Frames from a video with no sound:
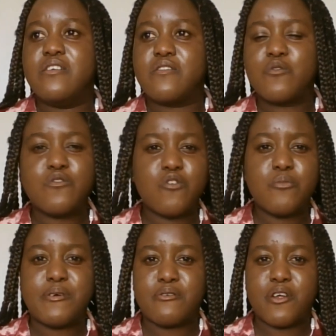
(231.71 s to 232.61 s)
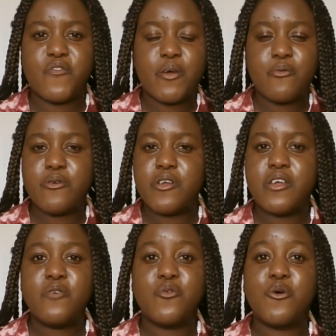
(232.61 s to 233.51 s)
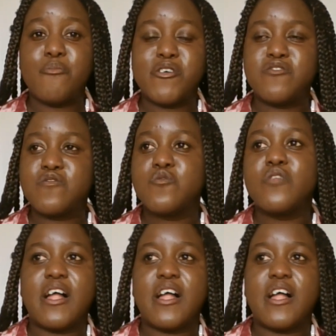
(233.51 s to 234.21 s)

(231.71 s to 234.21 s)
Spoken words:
School's open around February. We go back to school.